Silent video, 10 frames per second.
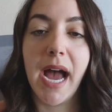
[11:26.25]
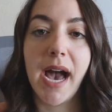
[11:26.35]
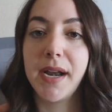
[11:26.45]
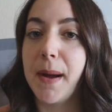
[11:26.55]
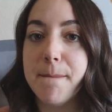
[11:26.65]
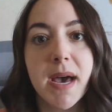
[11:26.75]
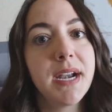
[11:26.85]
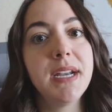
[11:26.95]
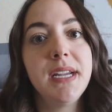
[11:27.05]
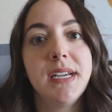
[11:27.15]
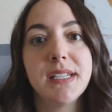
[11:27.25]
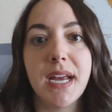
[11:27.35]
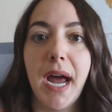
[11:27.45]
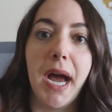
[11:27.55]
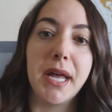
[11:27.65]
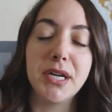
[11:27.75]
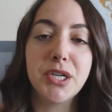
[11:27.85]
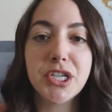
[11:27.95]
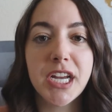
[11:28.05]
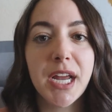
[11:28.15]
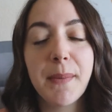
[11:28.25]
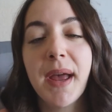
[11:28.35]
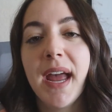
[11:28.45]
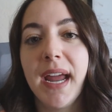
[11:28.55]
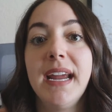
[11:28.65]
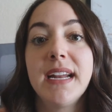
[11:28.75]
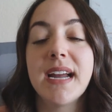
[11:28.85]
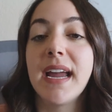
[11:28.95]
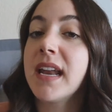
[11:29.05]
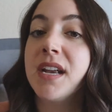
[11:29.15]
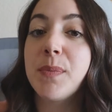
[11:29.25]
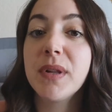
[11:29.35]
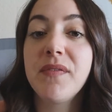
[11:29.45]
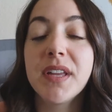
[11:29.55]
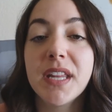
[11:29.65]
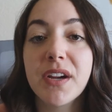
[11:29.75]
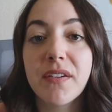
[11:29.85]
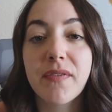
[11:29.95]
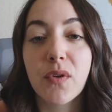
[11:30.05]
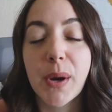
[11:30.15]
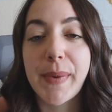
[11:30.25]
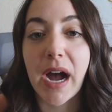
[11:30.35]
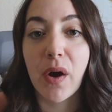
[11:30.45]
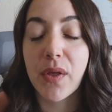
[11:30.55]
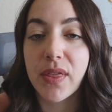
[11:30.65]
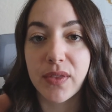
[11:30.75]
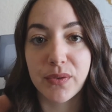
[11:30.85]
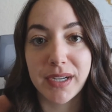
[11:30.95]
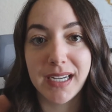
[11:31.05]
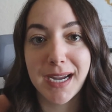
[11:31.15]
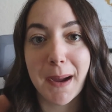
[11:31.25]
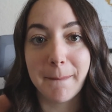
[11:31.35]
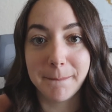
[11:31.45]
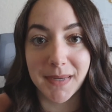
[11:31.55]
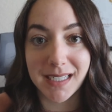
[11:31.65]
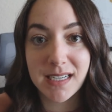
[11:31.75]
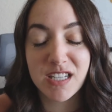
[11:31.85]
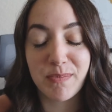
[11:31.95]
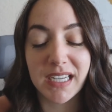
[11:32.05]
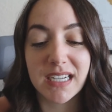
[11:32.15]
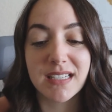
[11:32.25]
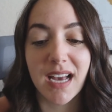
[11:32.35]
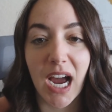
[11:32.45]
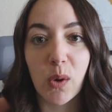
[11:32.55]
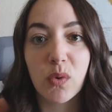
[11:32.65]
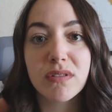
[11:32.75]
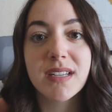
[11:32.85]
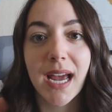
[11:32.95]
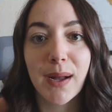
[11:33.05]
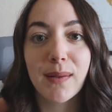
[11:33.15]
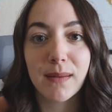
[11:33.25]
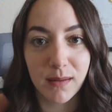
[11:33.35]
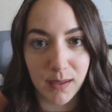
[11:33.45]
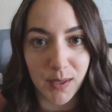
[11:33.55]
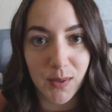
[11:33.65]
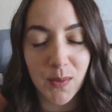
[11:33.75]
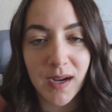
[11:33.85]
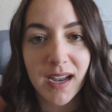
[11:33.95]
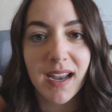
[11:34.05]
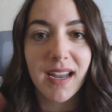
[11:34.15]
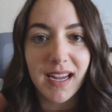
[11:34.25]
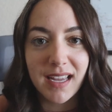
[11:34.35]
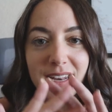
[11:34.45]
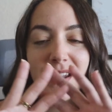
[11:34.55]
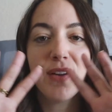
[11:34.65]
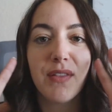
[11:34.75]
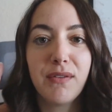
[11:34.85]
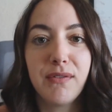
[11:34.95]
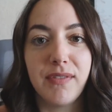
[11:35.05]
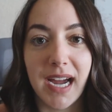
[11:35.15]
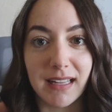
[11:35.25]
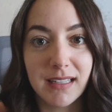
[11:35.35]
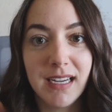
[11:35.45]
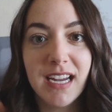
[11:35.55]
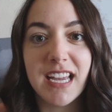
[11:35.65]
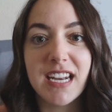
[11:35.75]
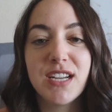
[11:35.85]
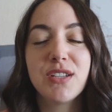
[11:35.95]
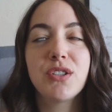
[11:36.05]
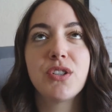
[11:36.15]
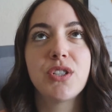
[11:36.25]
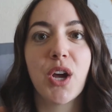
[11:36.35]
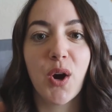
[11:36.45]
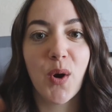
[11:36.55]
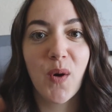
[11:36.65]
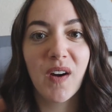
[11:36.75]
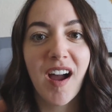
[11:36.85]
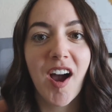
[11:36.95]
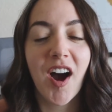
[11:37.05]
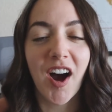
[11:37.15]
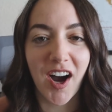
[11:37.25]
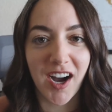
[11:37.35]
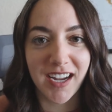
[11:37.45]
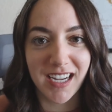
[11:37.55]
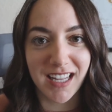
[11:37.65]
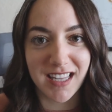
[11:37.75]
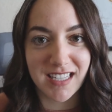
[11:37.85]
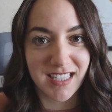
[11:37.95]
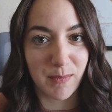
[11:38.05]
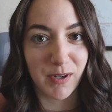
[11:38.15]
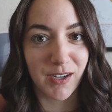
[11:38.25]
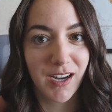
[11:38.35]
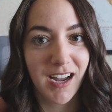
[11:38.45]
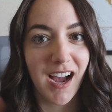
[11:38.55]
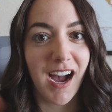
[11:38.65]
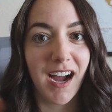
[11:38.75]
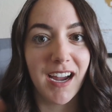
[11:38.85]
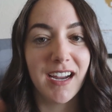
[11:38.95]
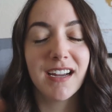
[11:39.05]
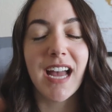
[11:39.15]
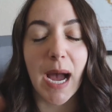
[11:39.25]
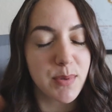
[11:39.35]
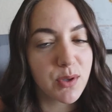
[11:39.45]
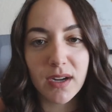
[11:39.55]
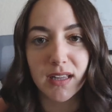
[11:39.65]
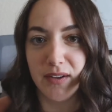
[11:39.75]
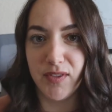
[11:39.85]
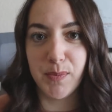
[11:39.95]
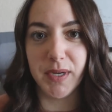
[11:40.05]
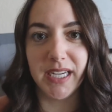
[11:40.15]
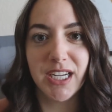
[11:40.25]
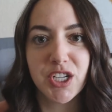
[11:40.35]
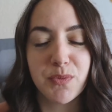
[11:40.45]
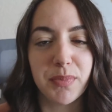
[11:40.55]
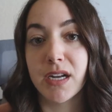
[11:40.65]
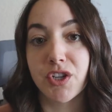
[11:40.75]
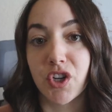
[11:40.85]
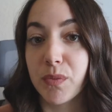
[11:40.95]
It had amenities, it had a gym, and I ended up living there for about 3 months, because I will tell you, in the Valley, it is so hot in the summer. I absolutely love the beach, and